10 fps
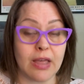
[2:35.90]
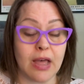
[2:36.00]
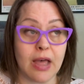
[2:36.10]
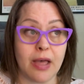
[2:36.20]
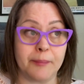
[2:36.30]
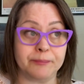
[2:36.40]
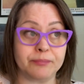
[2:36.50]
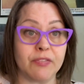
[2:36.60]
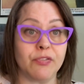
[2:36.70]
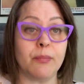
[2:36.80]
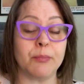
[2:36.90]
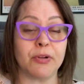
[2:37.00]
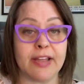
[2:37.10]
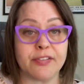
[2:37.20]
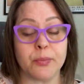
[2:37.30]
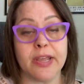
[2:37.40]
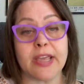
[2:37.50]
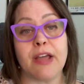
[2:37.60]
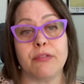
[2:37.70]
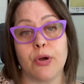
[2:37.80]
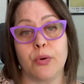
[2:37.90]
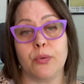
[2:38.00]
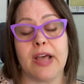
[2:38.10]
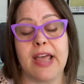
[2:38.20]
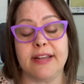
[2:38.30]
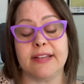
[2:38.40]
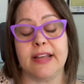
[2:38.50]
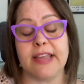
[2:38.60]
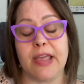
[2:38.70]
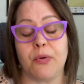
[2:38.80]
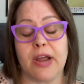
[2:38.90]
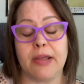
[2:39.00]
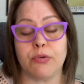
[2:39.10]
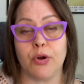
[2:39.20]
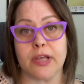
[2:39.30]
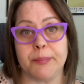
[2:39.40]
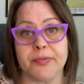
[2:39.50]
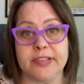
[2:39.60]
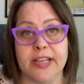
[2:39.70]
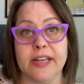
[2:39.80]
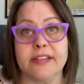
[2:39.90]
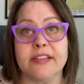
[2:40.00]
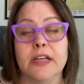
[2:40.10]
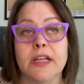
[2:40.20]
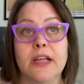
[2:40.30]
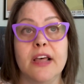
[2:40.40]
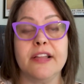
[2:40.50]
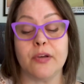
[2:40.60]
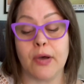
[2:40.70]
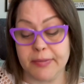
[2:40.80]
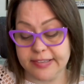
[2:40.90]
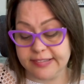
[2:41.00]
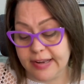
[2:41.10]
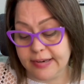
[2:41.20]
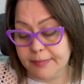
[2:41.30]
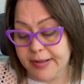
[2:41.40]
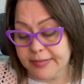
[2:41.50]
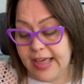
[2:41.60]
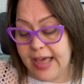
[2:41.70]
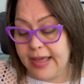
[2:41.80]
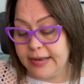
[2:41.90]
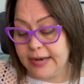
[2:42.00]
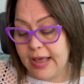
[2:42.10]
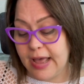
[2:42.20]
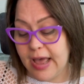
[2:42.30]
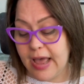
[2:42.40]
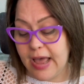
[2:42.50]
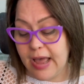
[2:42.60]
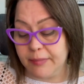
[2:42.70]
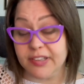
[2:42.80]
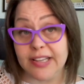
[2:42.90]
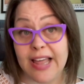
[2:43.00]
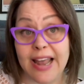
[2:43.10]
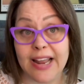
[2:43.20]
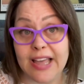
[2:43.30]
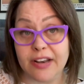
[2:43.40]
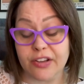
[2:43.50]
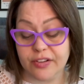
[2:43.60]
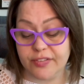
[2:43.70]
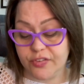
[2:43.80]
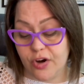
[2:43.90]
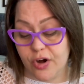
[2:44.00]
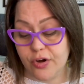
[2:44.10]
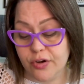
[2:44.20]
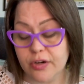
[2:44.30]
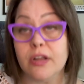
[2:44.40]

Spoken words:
If you remember last week, I had a day where I wrote a couple scenes. So I'm excited about that. I'm glad I got a good start